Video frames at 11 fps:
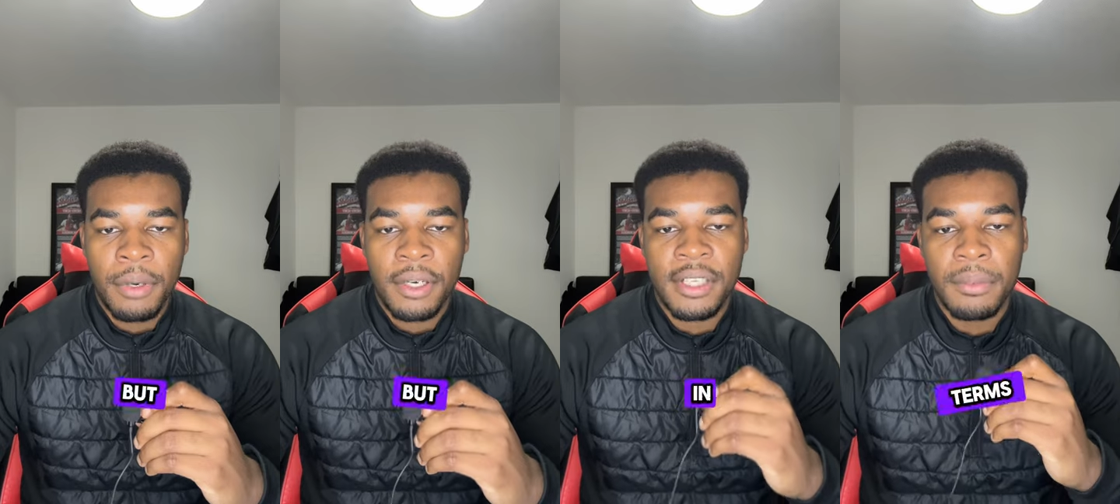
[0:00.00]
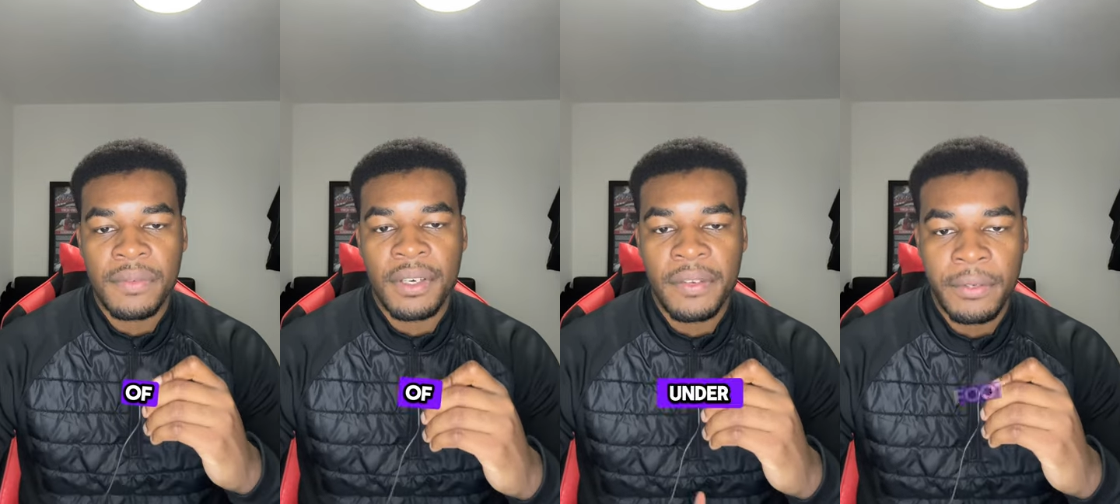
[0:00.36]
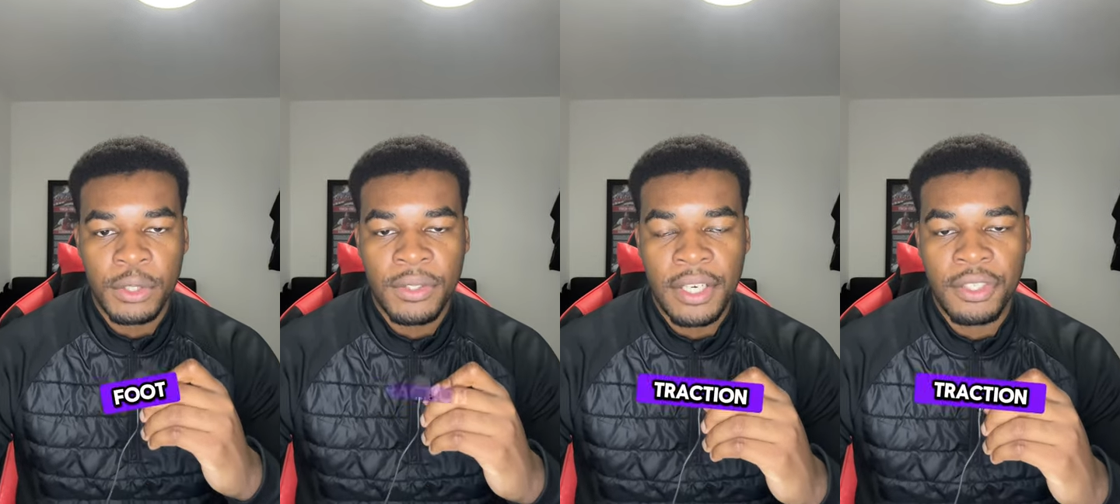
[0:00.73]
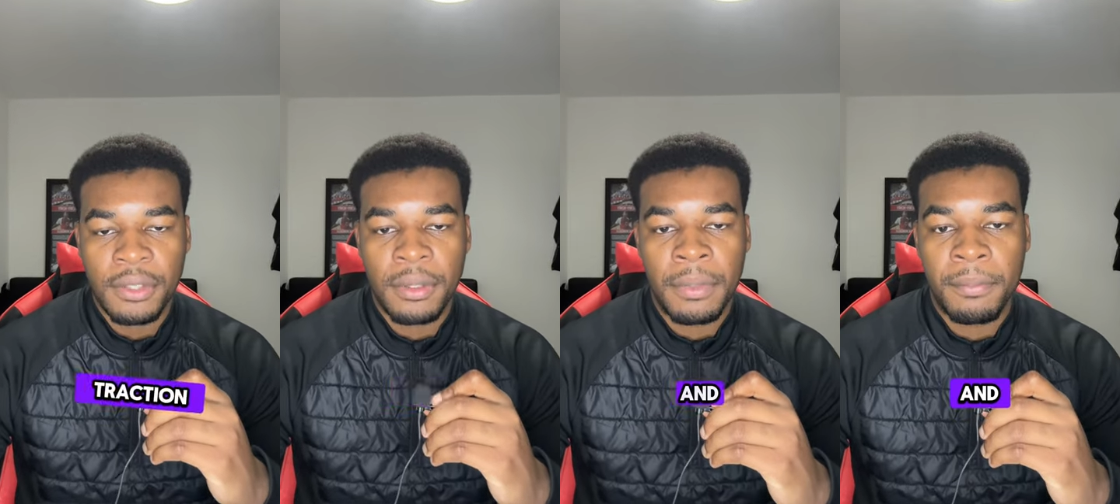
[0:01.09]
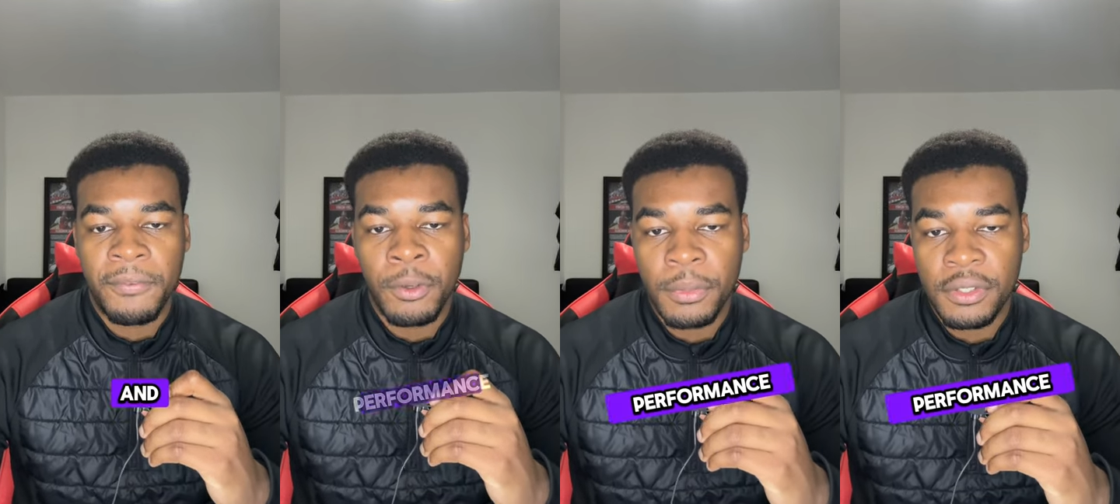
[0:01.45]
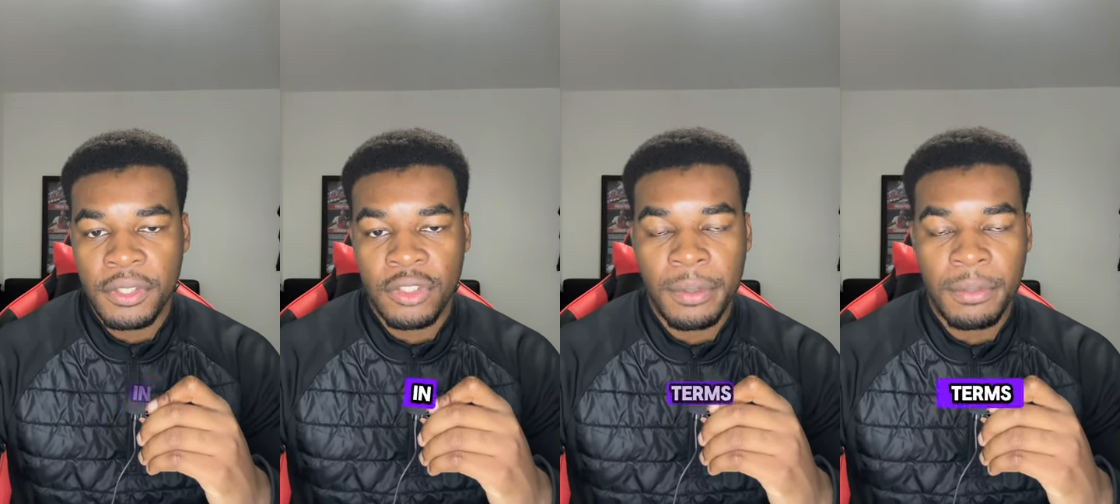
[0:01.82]
But in terms of underfoot traction and
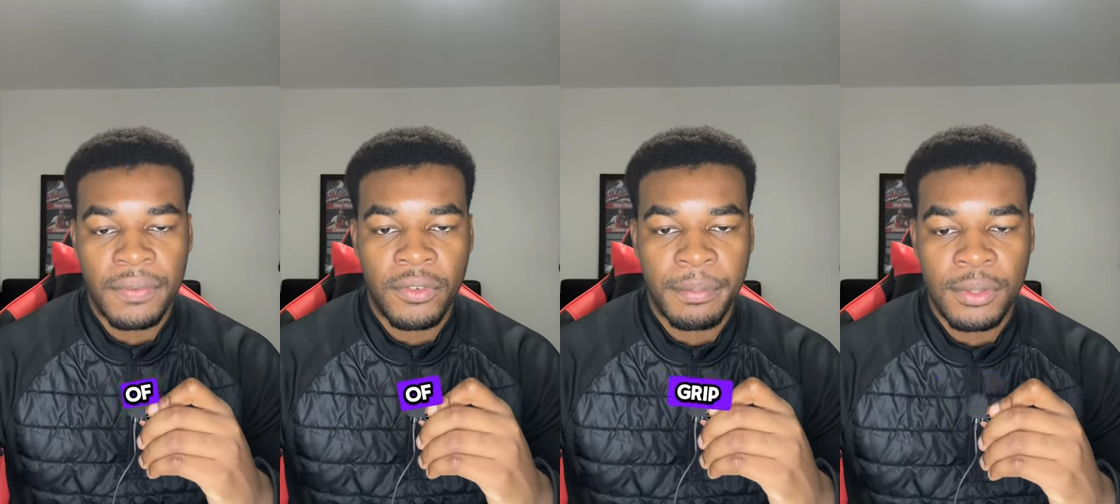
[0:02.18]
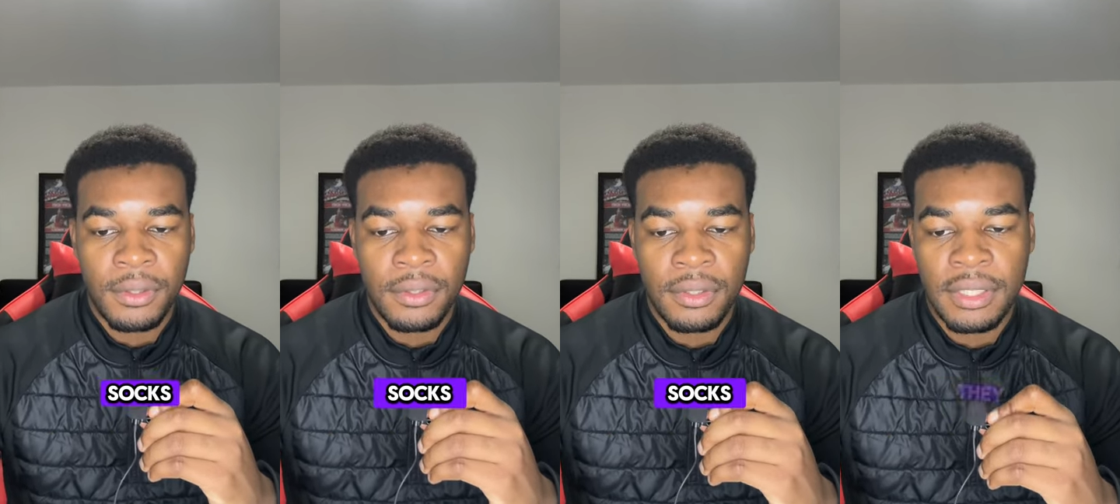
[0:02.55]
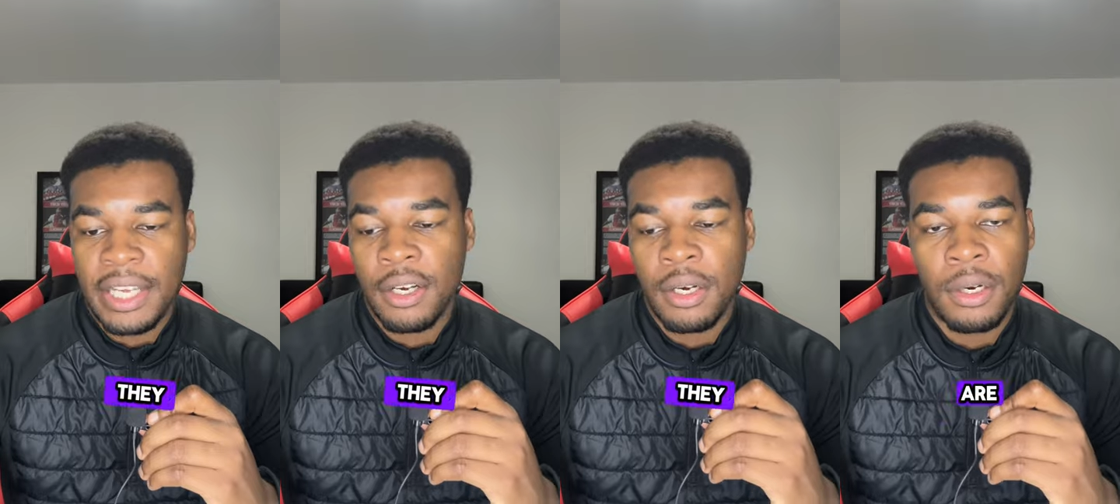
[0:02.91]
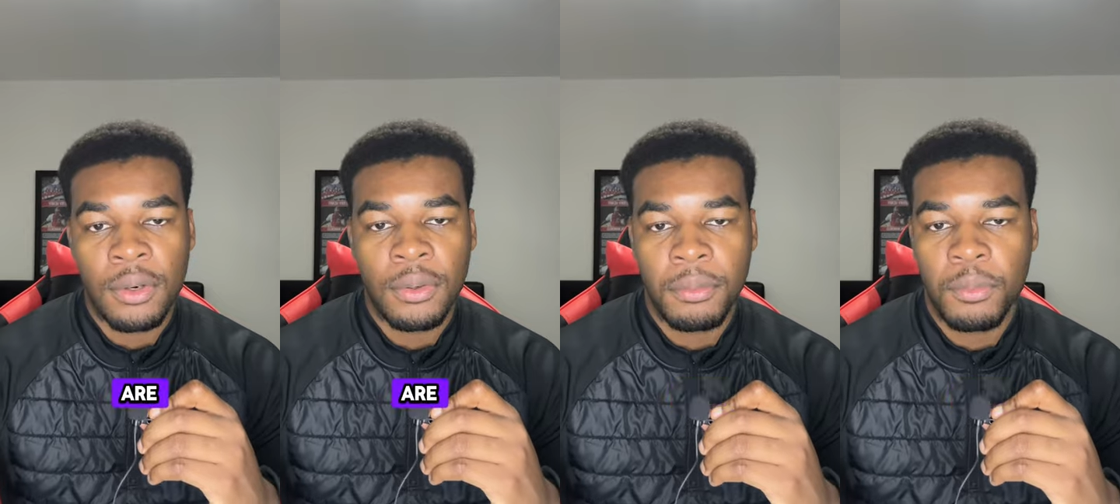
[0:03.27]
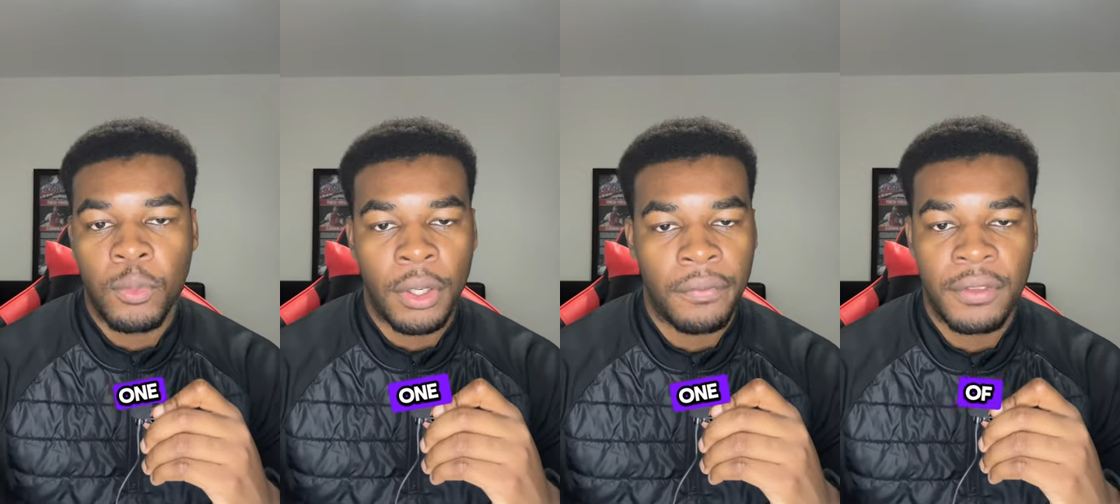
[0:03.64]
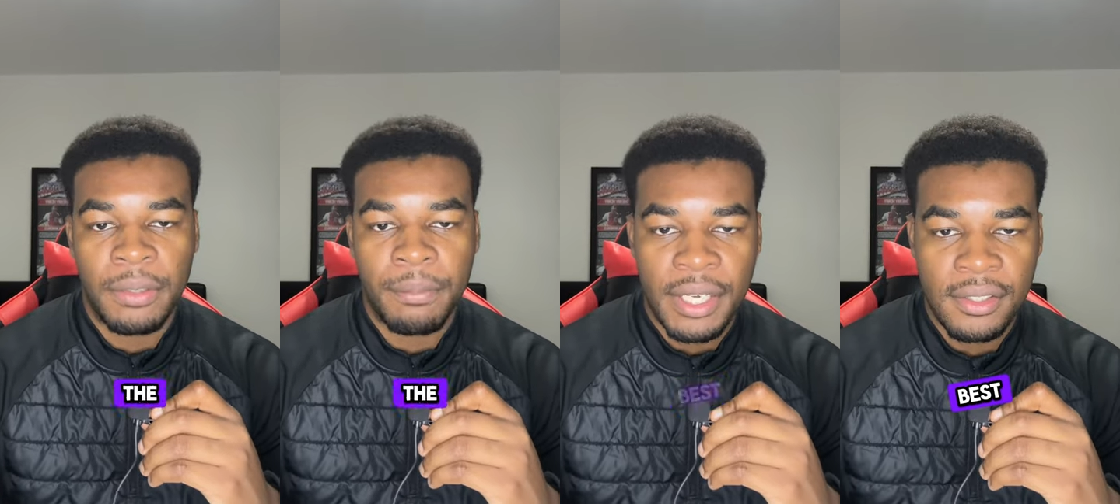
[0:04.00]
performance, in terms of grip socks, they are one of
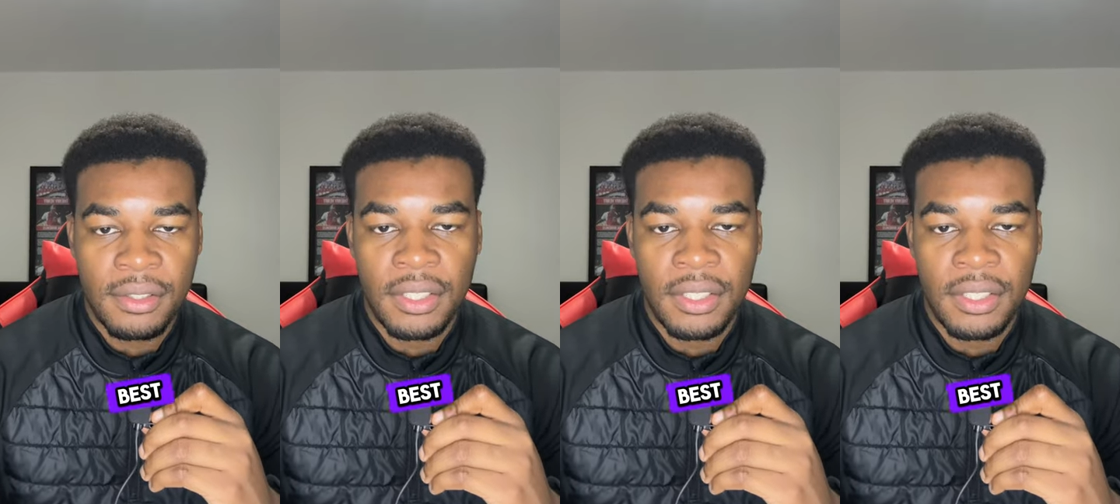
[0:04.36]
the best.